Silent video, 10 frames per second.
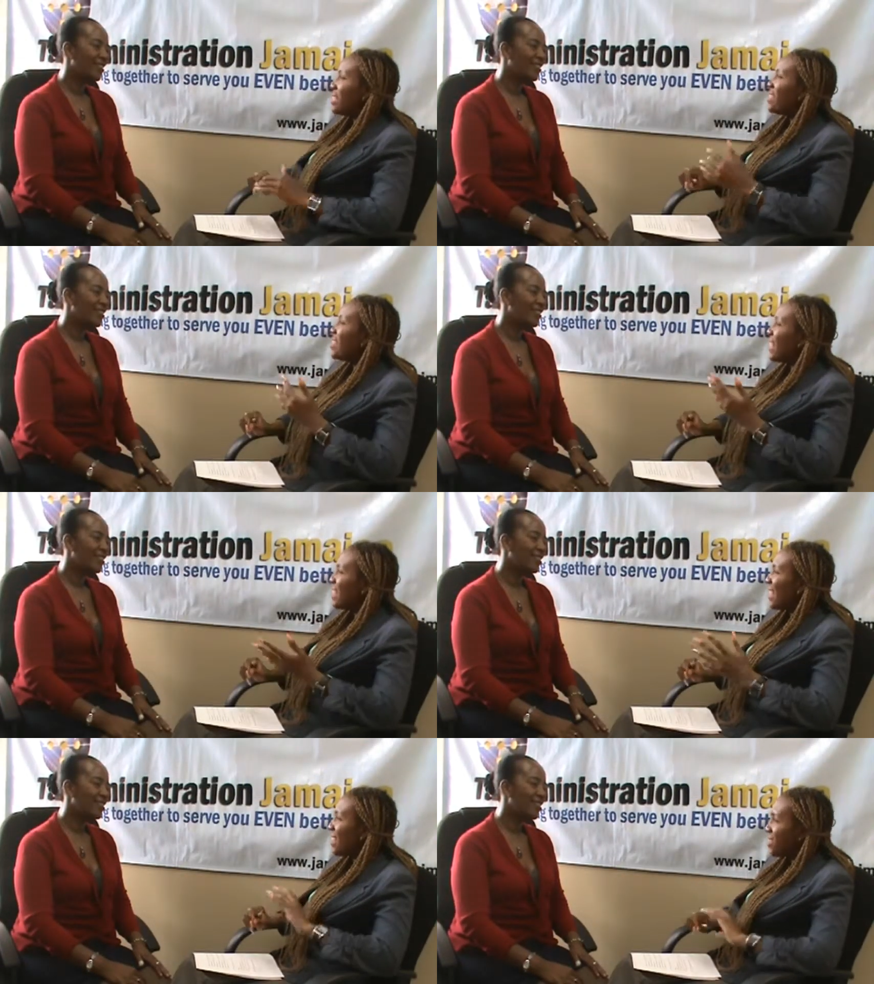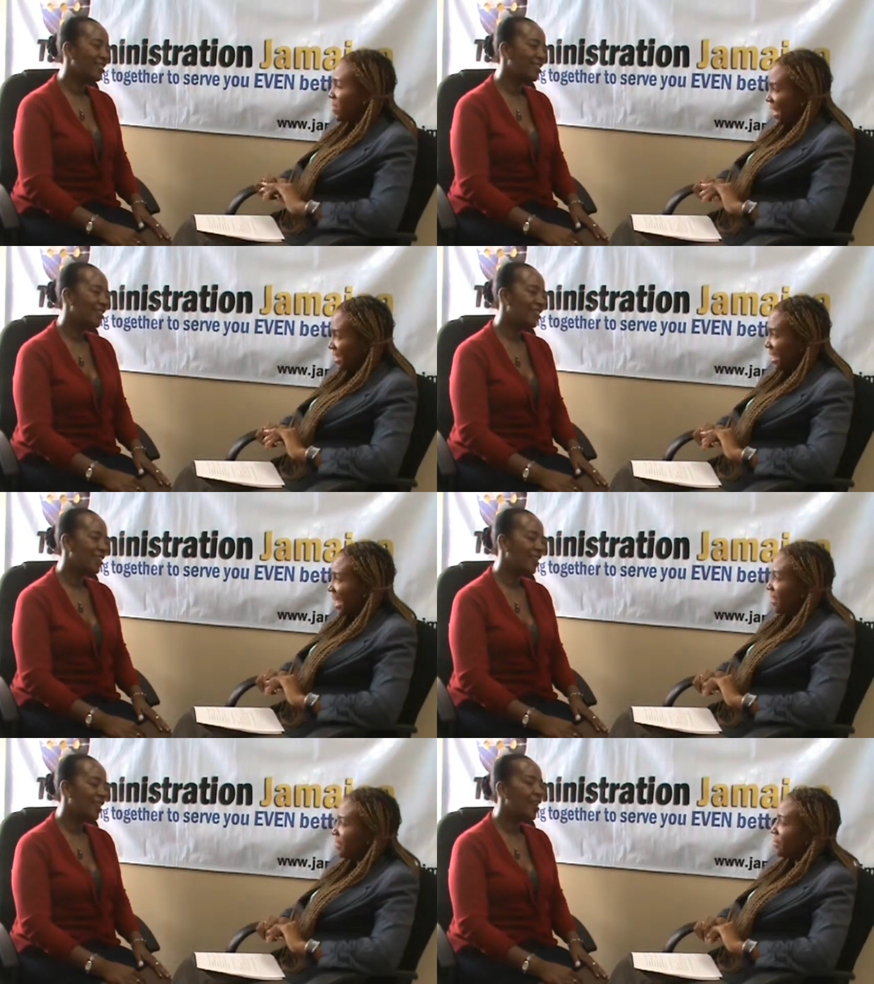Speaker 1: Is there anything else you'd like to
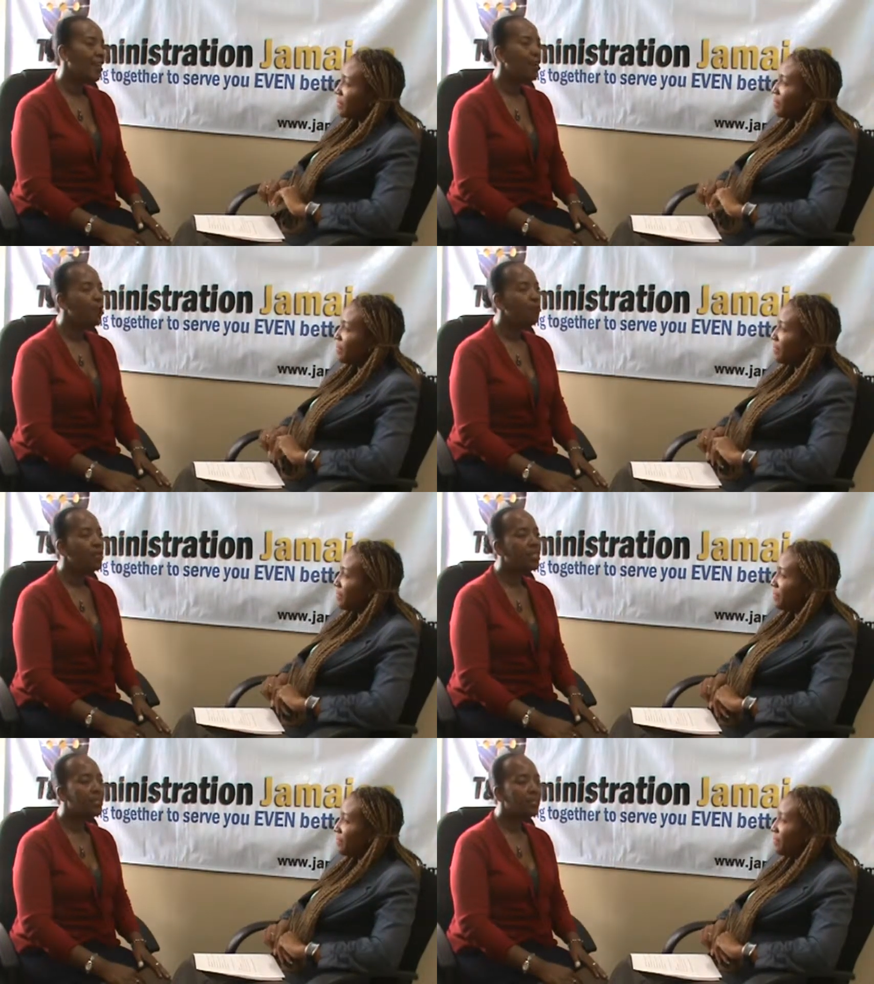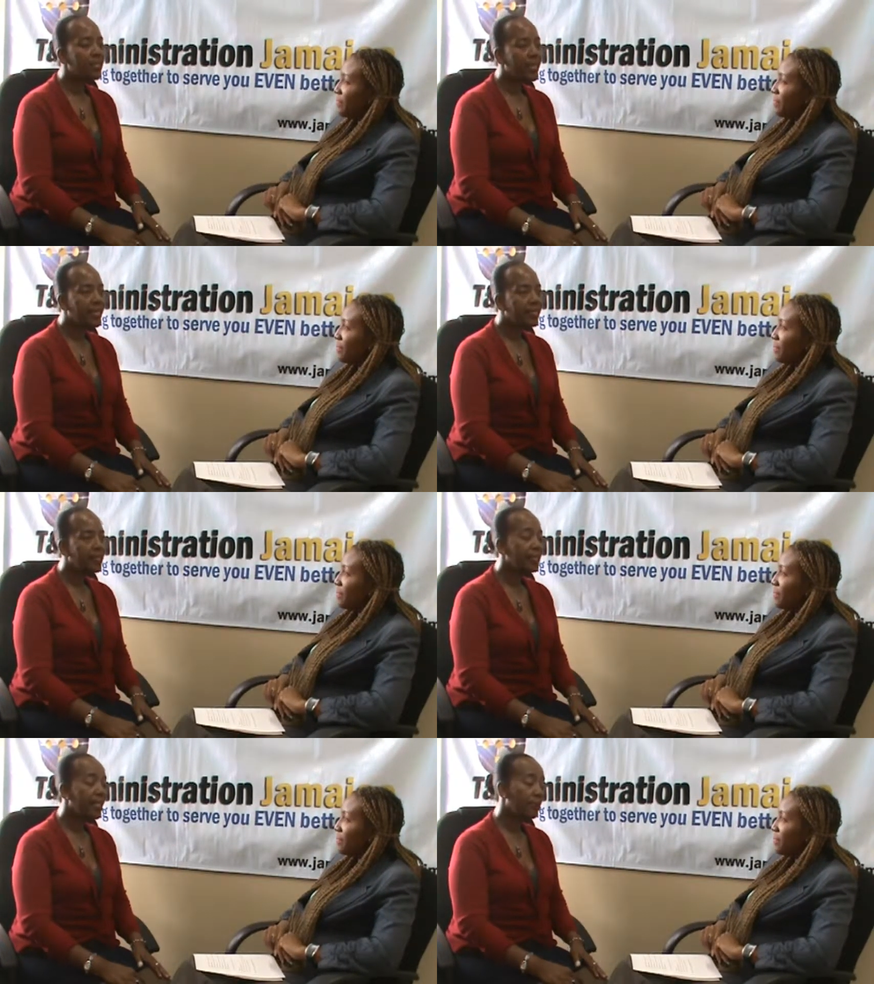add?
Speaker 2: Well, just to
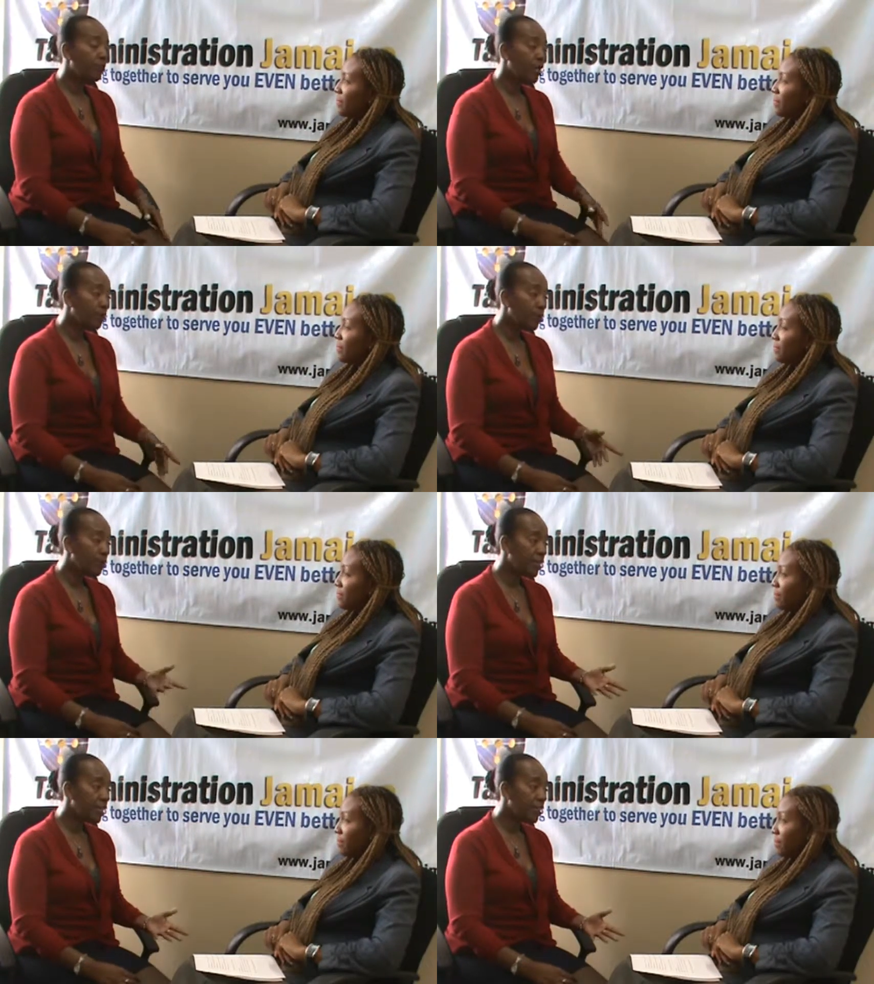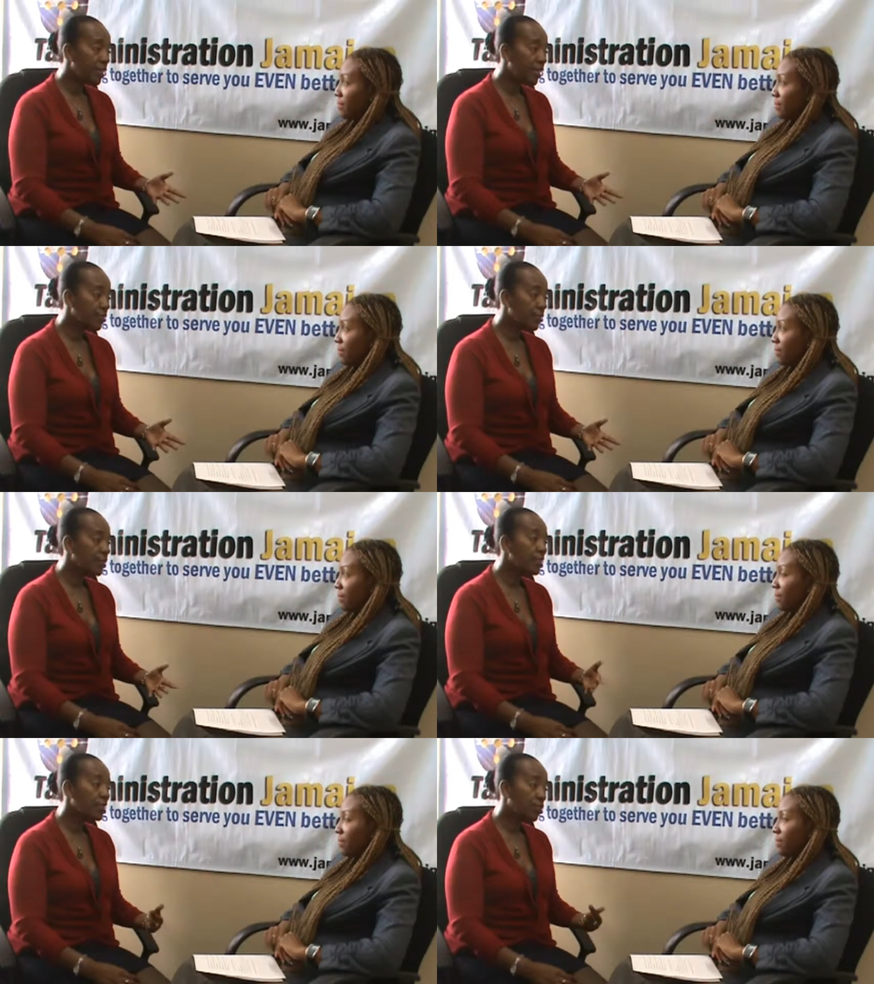add that the minimum business
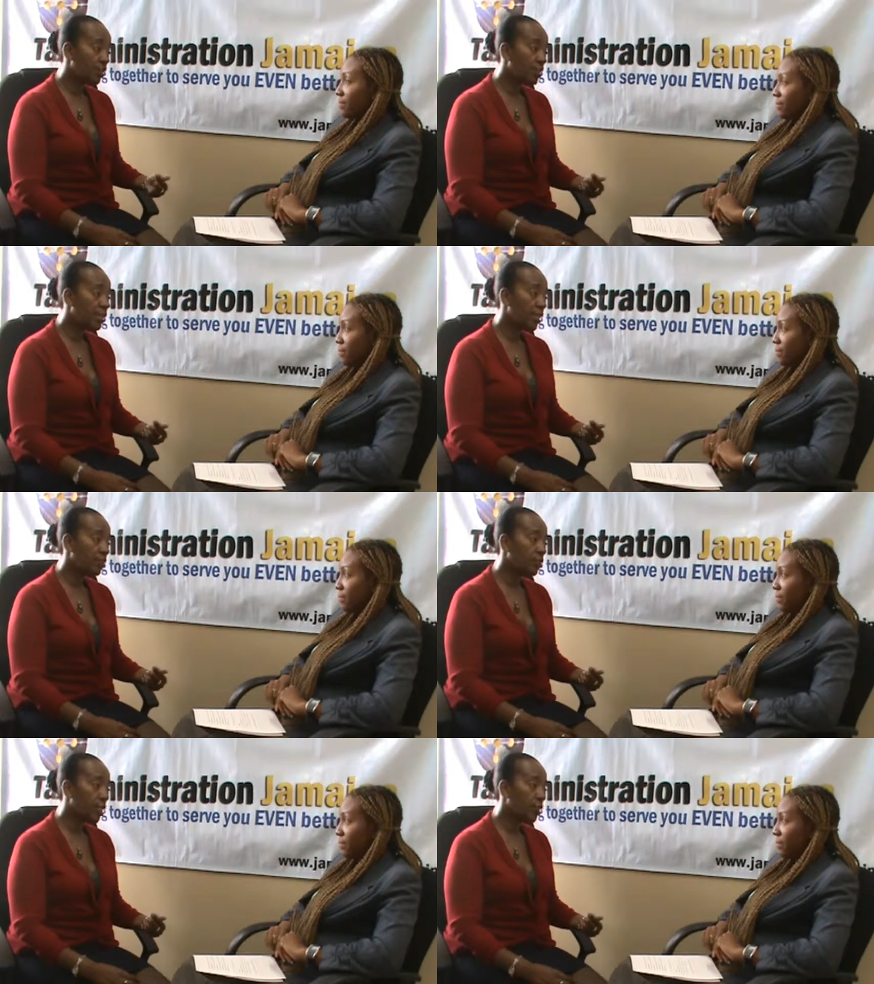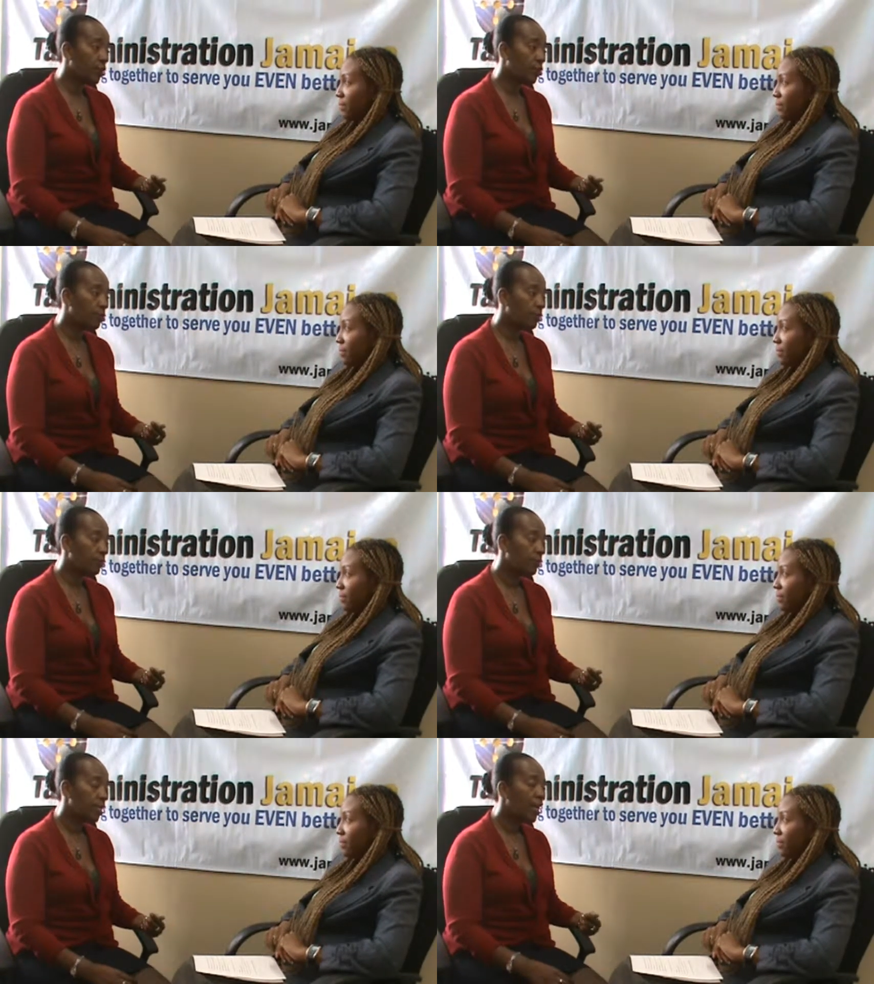tax is not a tax on income.
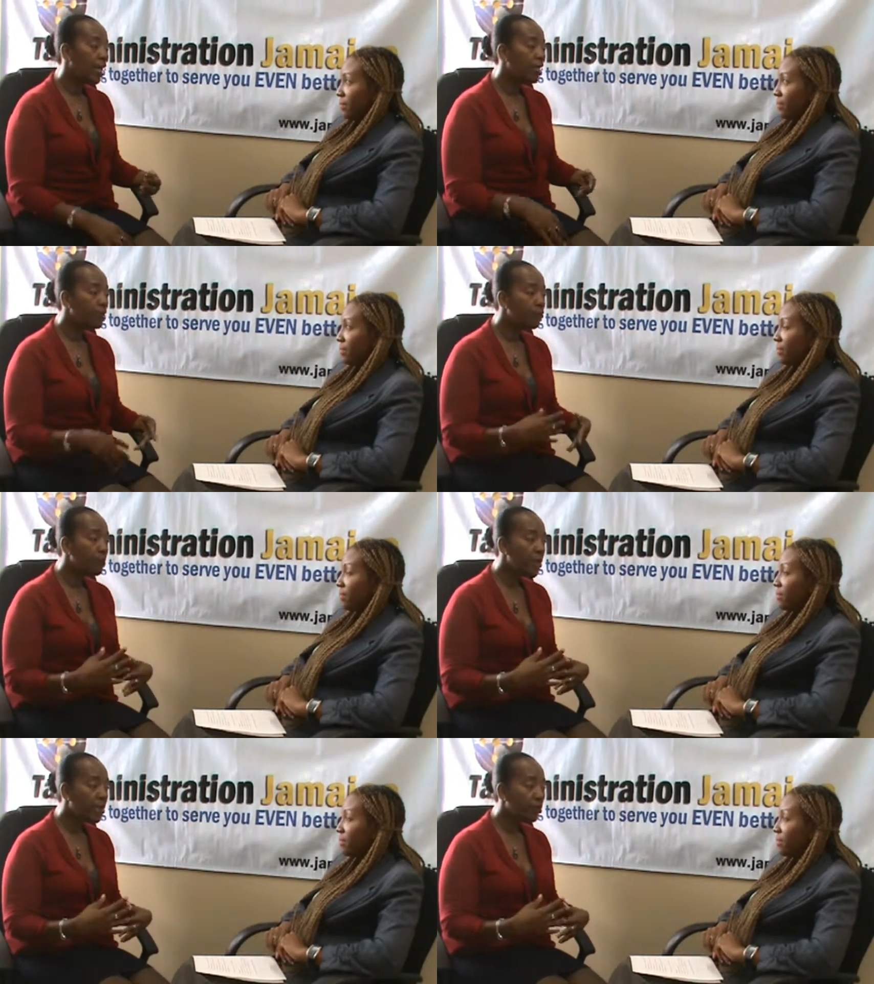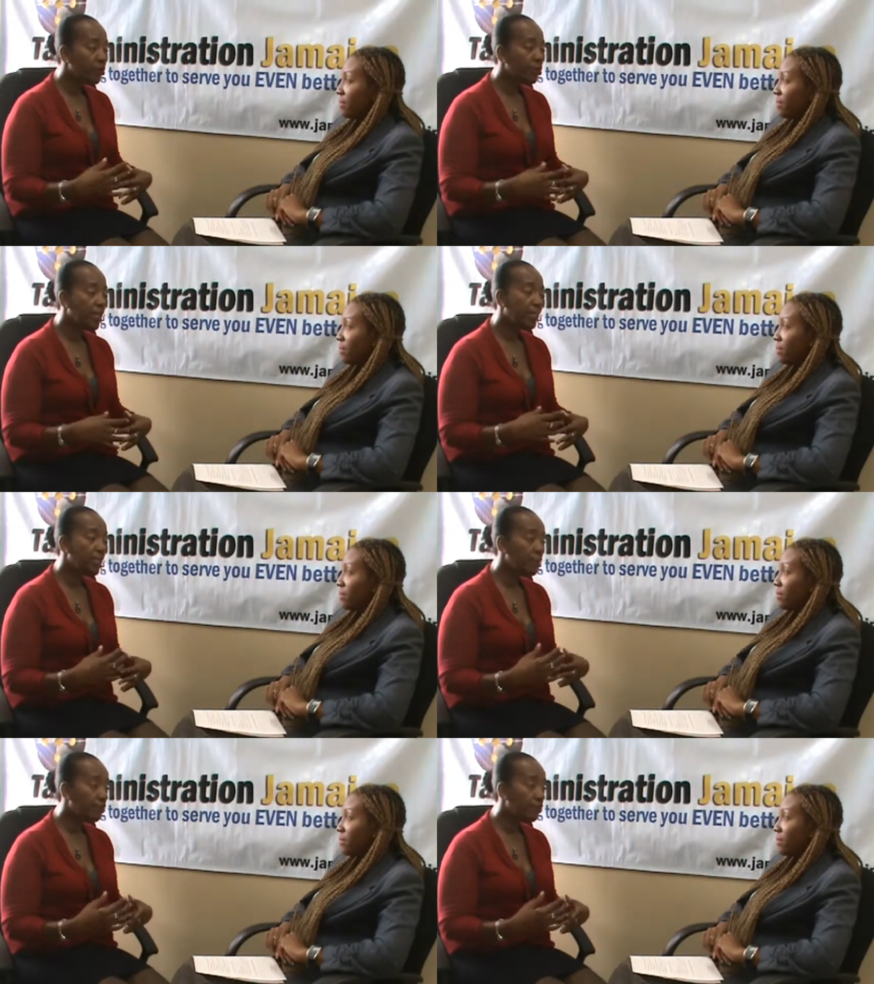And a reminder that